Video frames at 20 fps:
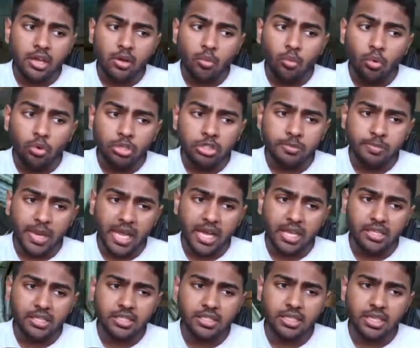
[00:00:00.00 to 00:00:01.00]
wall
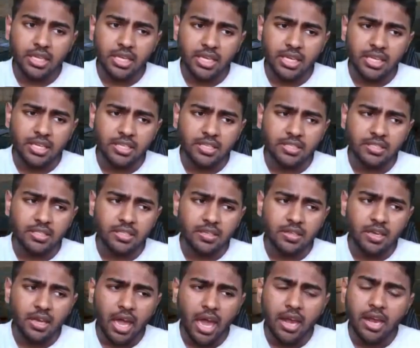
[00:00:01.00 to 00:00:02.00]
splats,
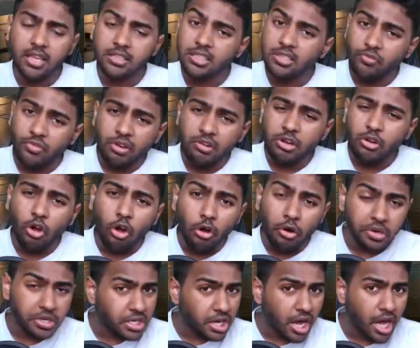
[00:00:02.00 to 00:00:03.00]
and has a very
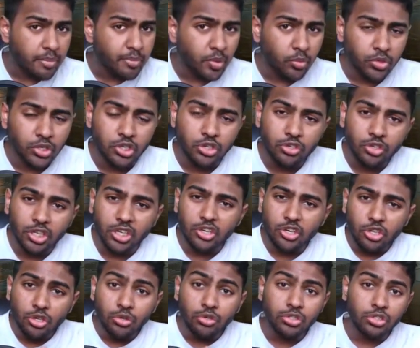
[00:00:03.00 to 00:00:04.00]
odd timing which you can
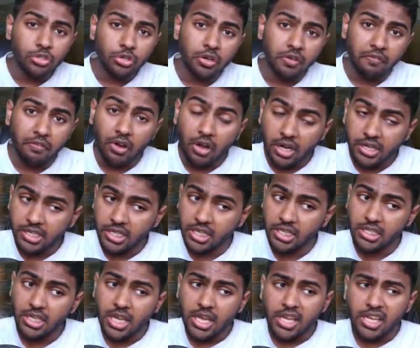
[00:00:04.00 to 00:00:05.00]
use to your
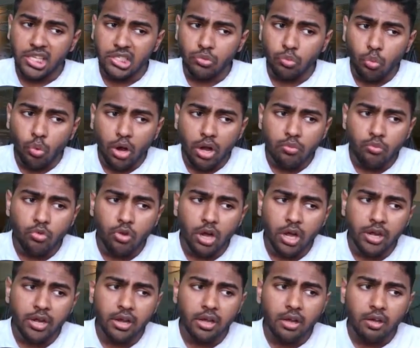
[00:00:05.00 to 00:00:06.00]
advantage, is 1
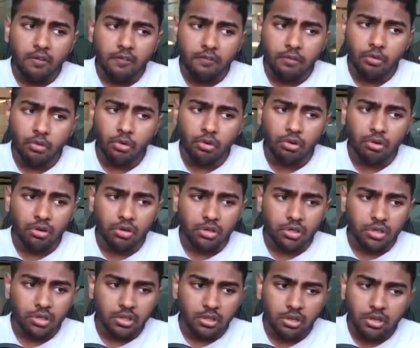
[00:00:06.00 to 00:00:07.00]
1 4.
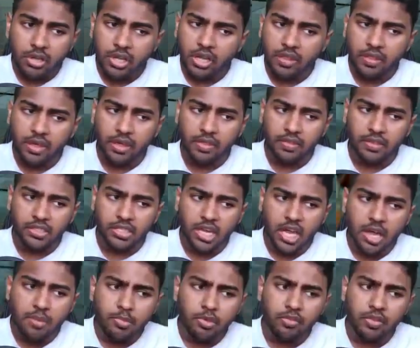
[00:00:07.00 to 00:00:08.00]
Look at that, the
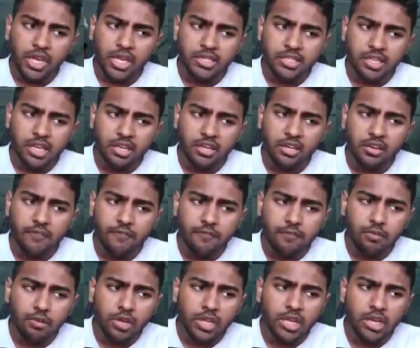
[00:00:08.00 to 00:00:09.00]
timing on that is like a
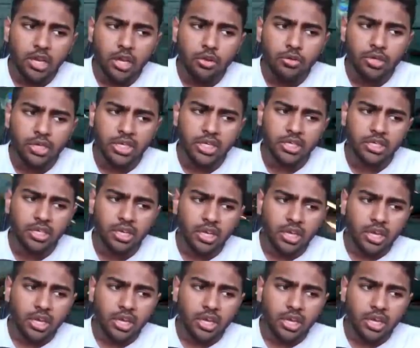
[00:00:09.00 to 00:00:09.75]
fully loaded